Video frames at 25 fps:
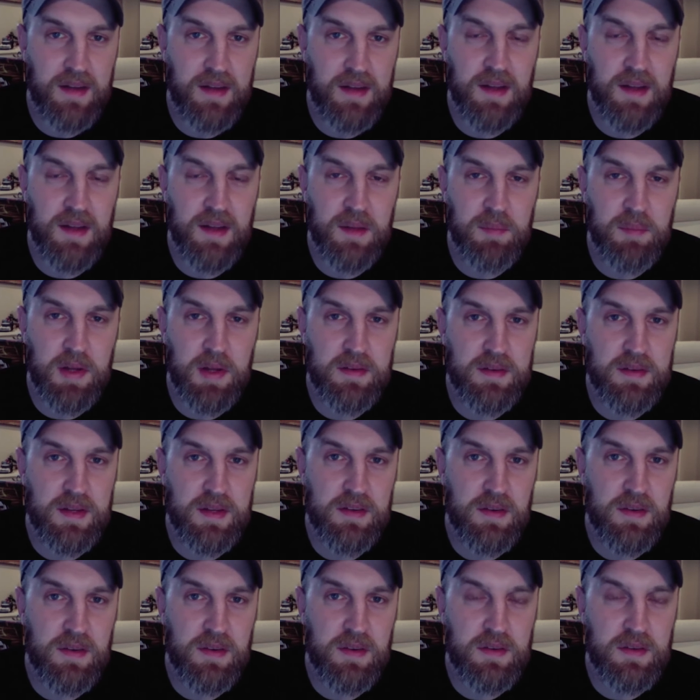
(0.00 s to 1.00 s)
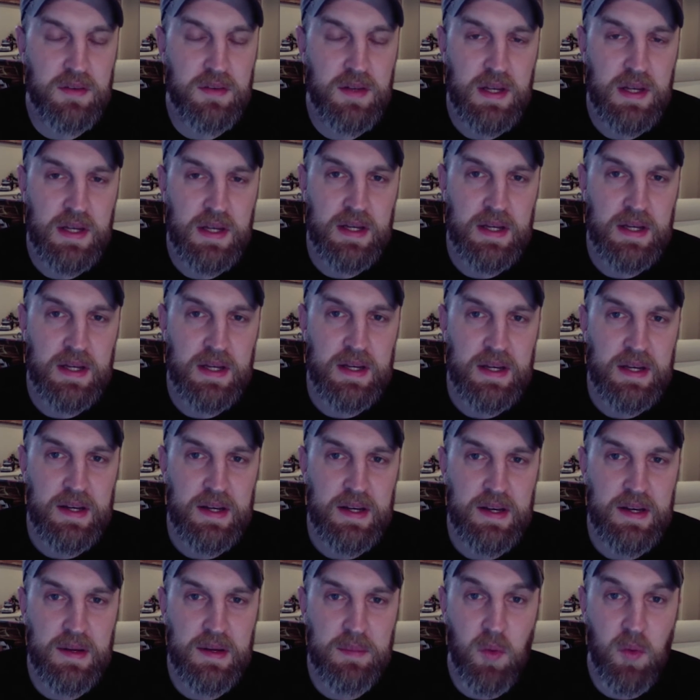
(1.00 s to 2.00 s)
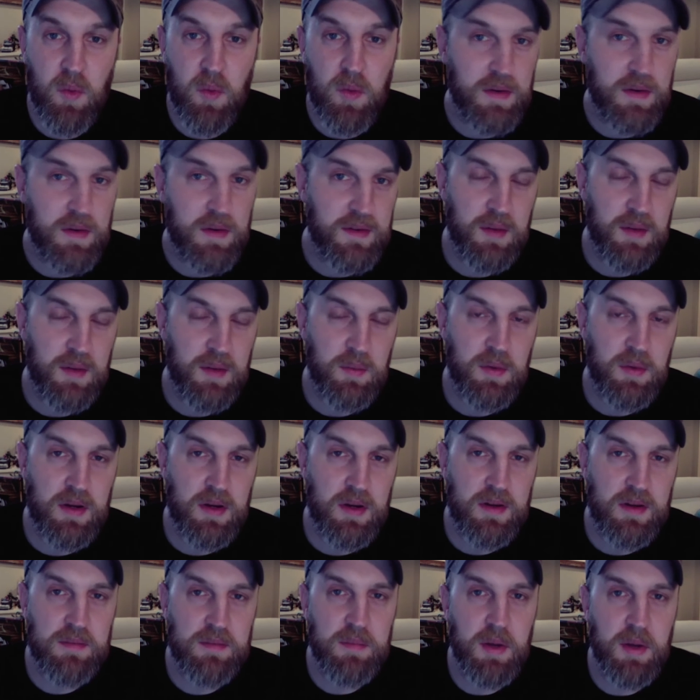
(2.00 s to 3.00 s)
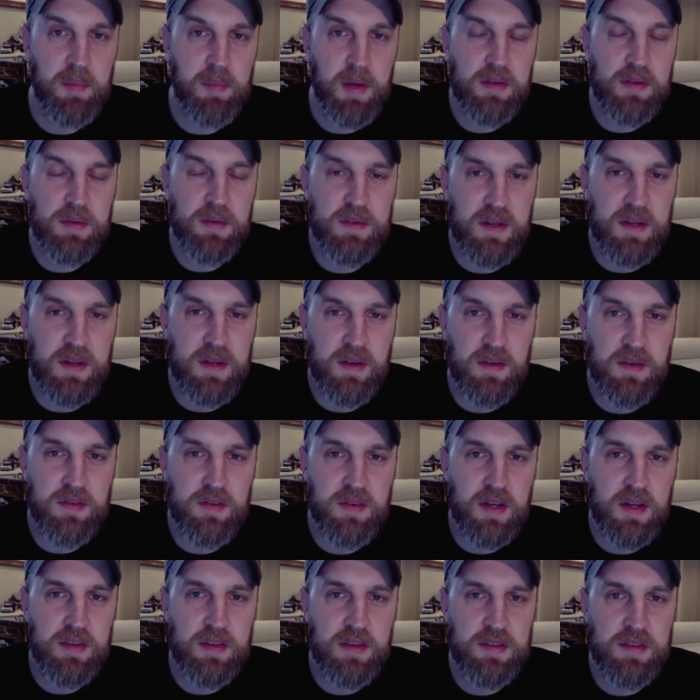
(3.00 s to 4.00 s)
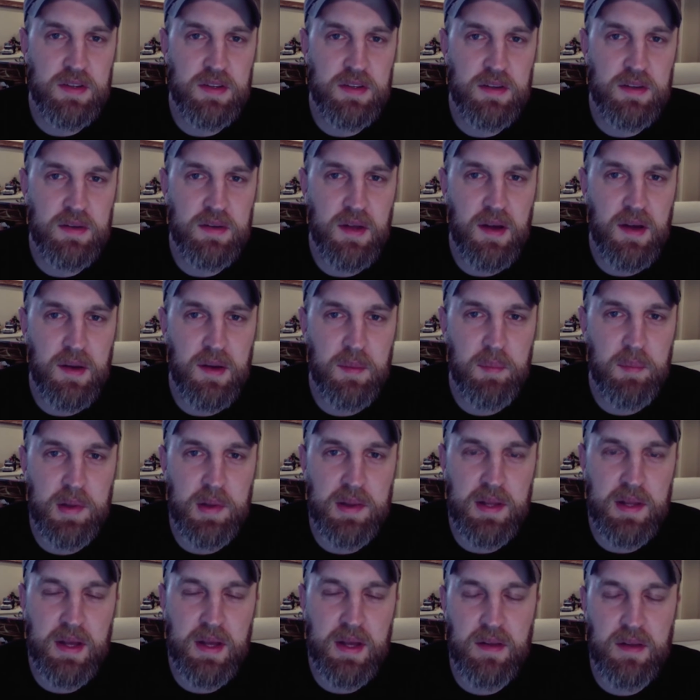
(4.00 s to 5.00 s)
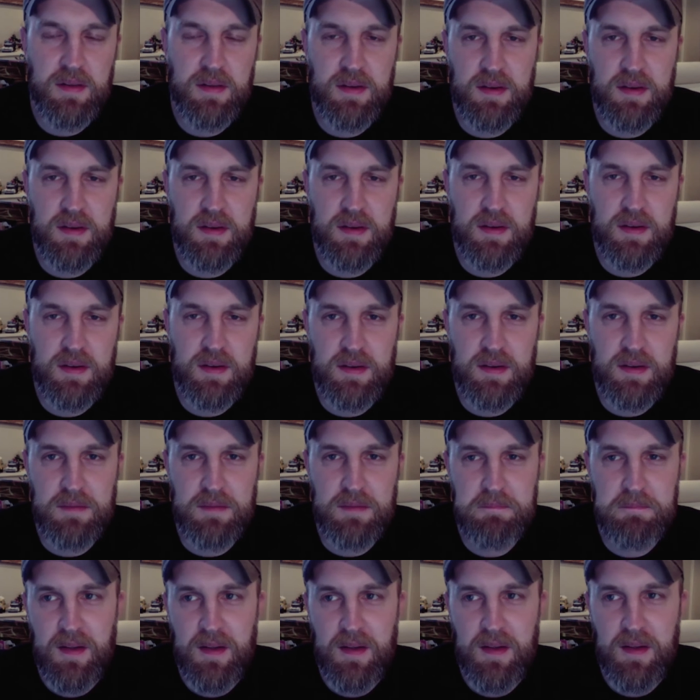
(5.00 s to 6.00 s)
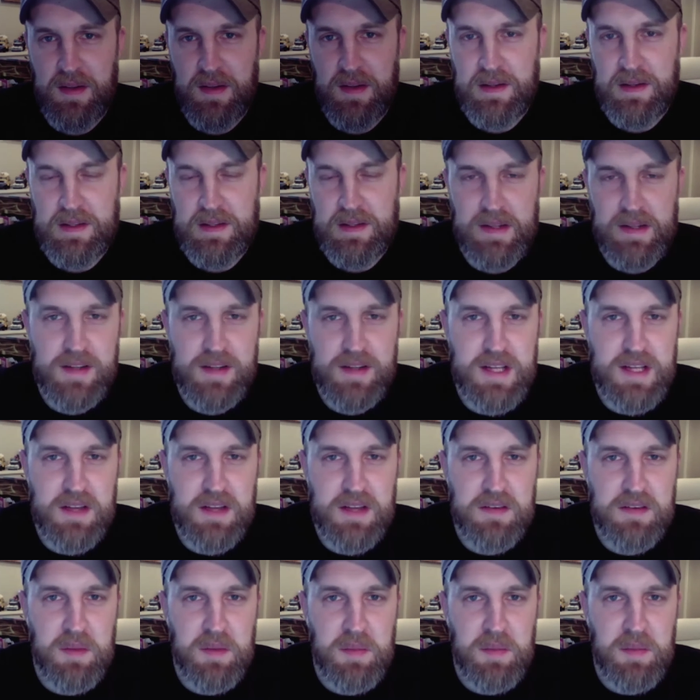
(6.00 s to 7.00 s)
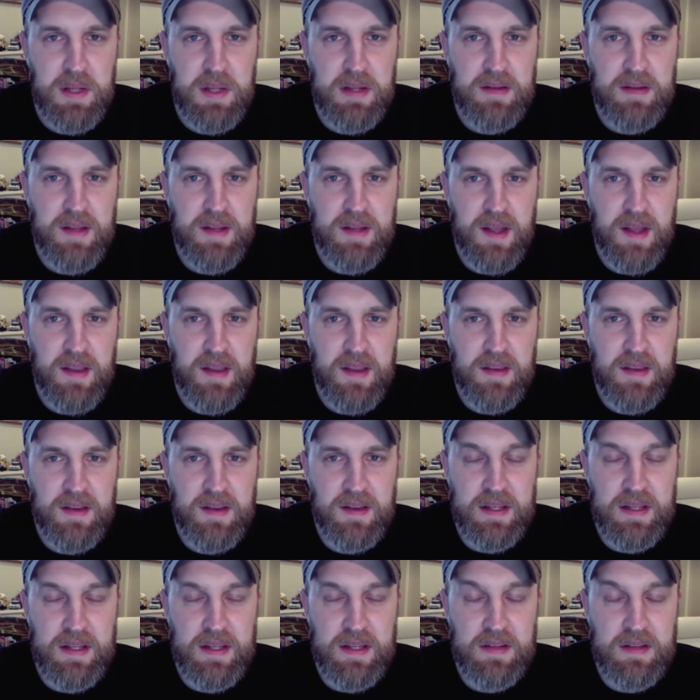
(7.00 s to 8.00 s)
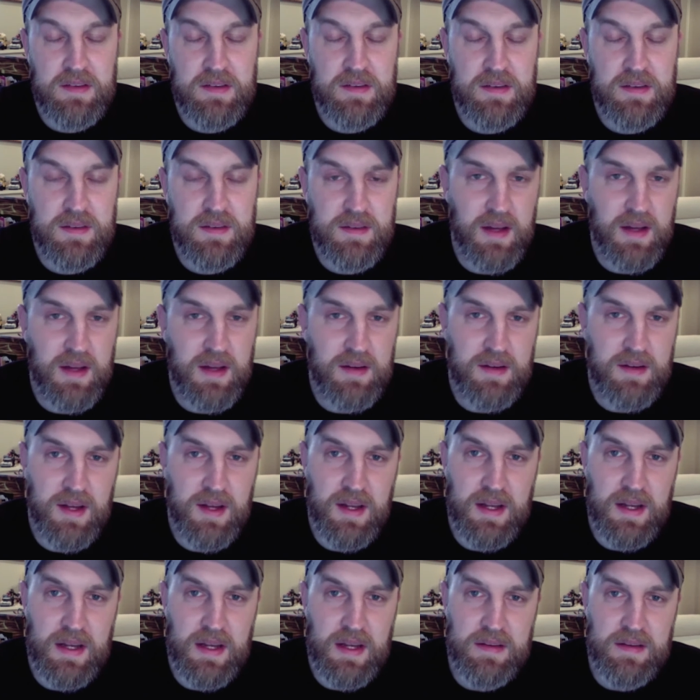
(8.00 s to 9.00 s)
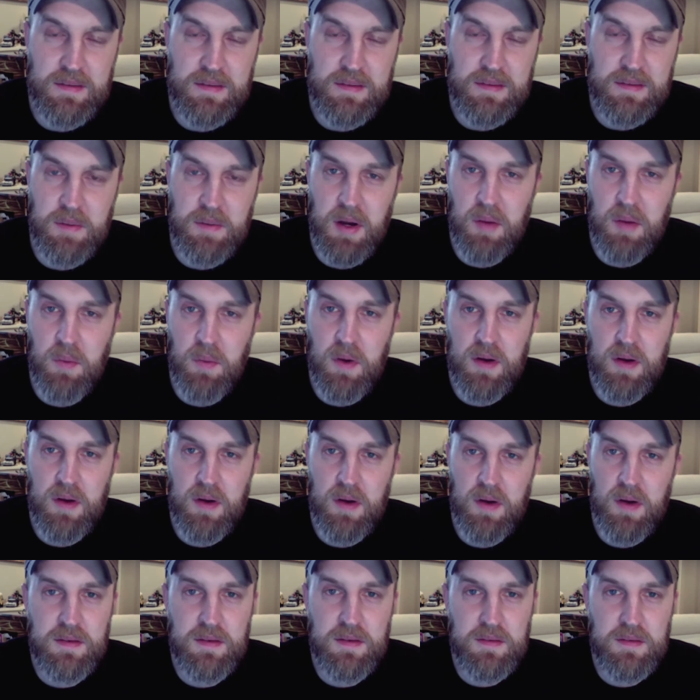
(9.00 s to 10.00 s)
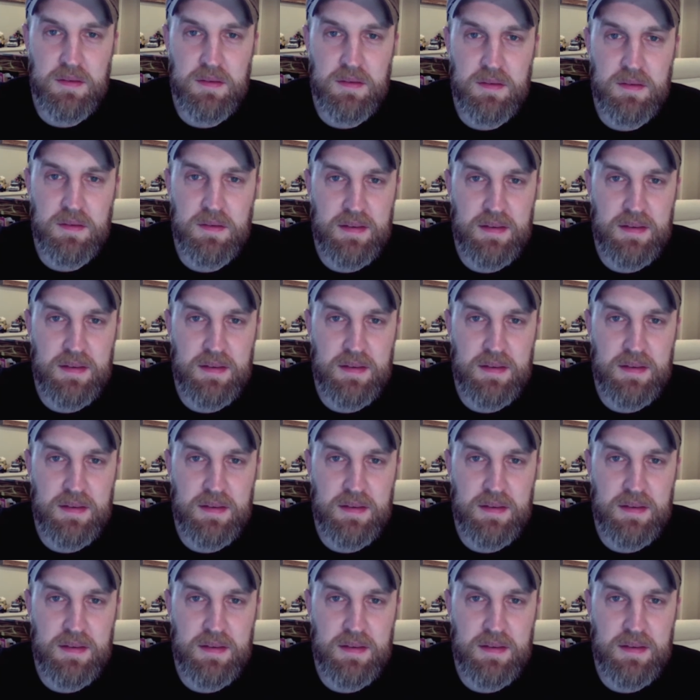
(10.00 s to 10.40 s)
hadn't done much digital or design work because my major was in illustration. But they kind of took a chance on me. And then the lead designer kind of got into some hot water, and